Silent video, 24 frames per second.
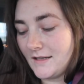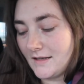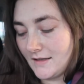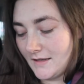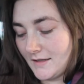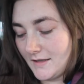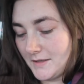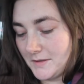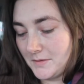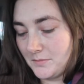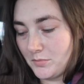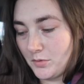
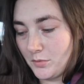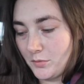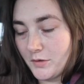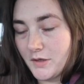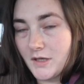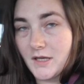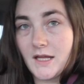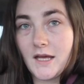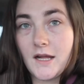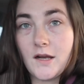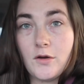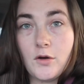Um, but we're
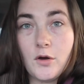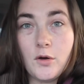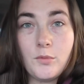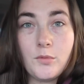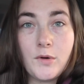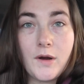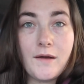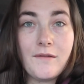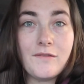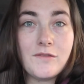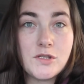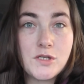gonna head home.
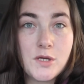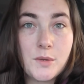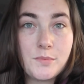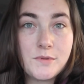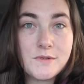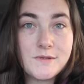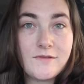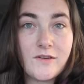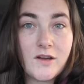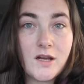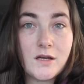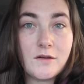We're having
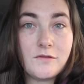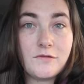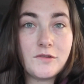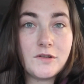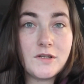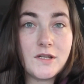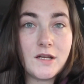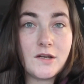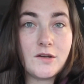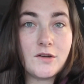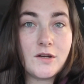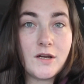shepherd's pie
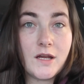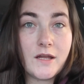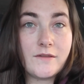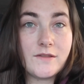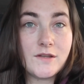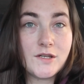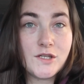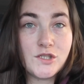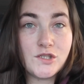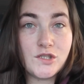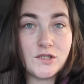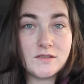for dinner.
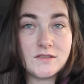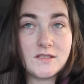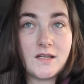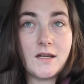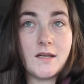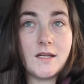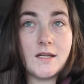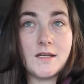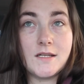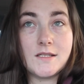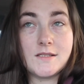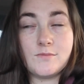Anthony just
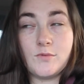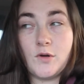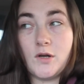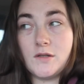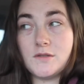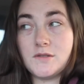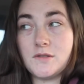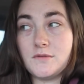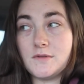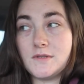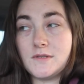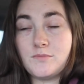got in as
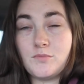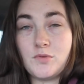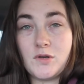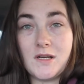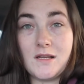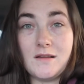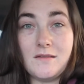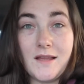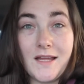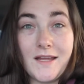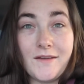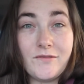well, so it's a
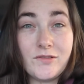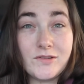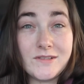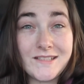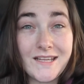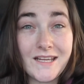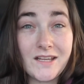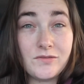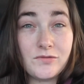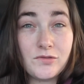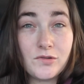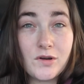pretty late
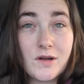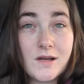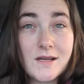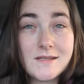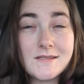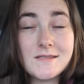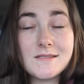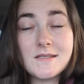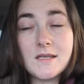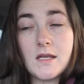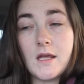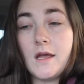day for
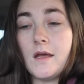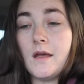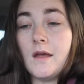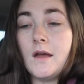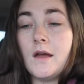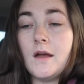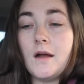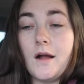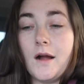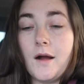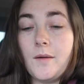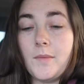us.
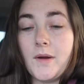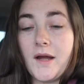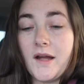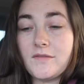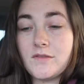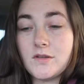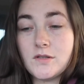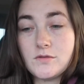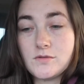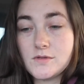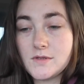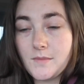Um, I
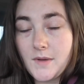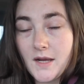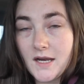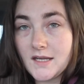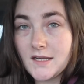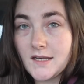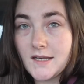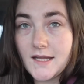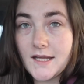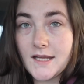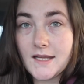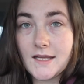have to do some
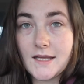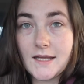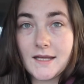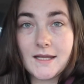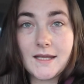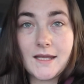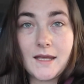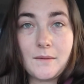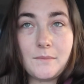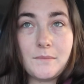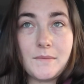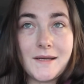editing
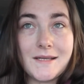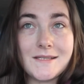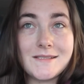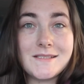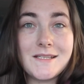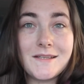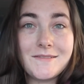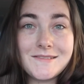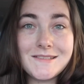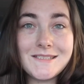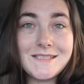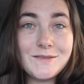and get my
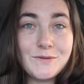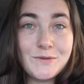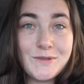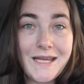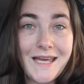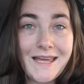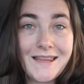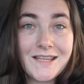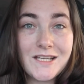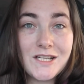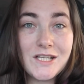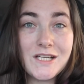stuff
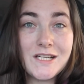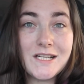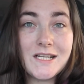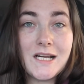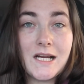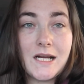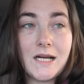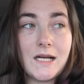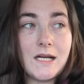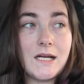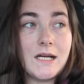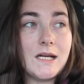
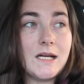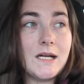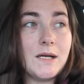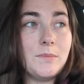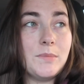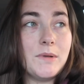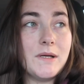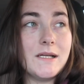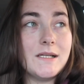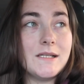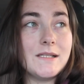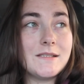together. Uh,
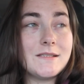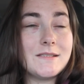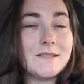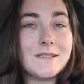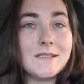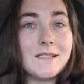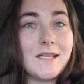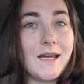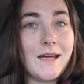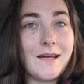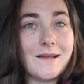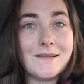
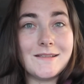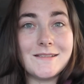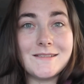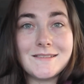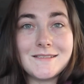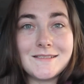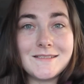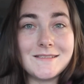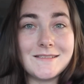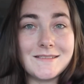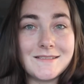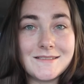but yeah,
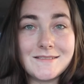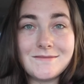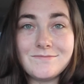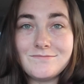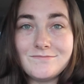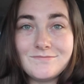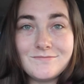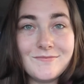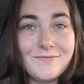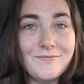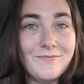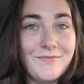this is
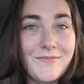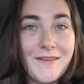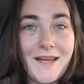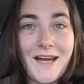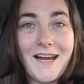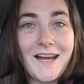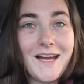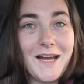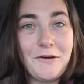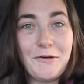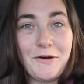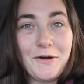
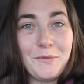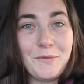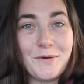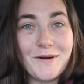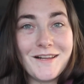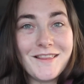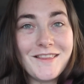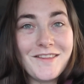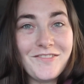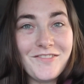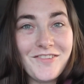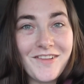not how I
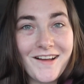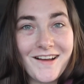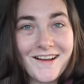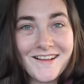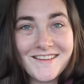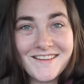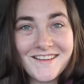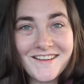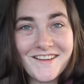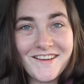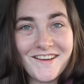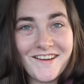wanted the
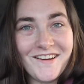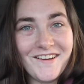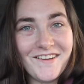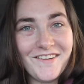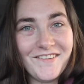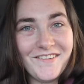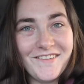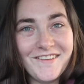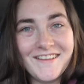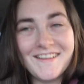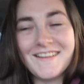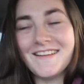vlog to
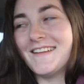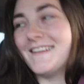go.